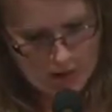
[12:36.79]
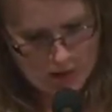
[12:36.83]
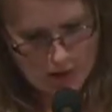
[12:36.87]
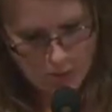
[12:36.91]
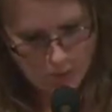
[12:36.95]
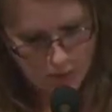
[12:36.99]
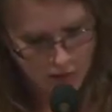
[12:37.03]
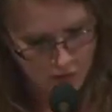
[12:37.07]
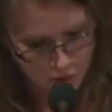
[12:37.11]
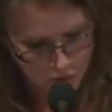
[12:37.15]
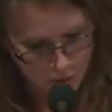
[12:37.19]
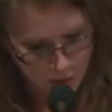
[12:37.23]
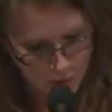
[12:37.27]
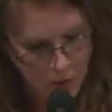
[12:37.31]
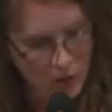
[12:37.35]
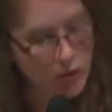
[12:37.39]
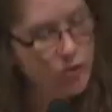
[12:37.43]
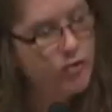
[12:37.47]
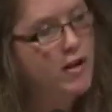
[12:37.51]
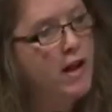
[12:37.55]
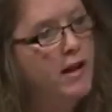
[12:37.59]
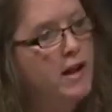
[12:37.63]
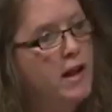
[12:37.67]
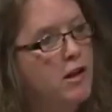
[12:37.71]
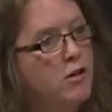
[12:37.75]
But from her
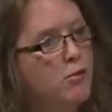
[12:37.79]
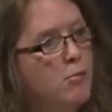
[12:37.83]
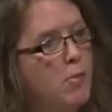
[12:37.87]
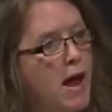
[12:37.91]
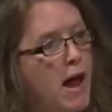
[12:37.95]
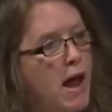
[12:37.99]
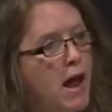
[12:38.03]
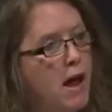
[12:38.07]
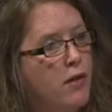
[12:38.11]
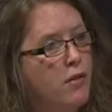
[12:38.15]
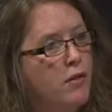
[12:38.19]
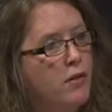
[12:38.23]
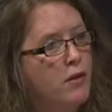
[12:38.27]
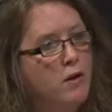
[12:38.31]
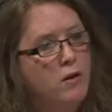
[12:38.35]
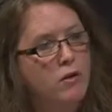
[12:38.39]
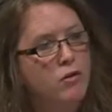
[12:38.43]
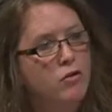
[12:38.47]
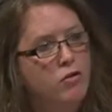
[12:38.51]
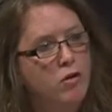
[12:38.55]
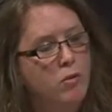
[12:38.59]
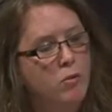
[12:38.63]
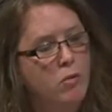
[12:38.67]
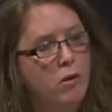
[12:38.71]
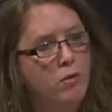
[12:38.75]
dead-end path,
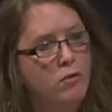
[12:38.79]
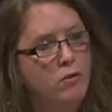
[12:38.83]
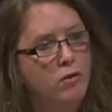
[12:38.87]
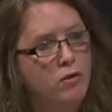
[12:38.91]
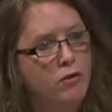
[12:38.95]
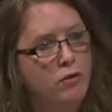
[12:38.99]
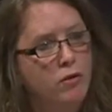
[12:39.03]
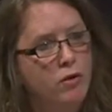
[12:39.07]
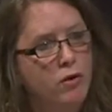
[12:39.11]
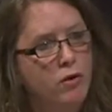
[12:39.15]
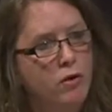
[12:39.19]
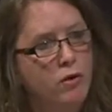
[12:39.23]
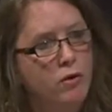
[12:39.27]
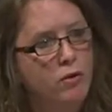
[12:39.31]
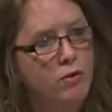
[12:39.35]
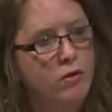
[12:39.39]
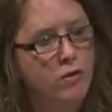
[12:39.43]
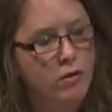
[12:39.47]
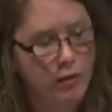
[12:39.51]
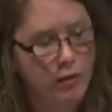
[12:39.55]
she won't divert.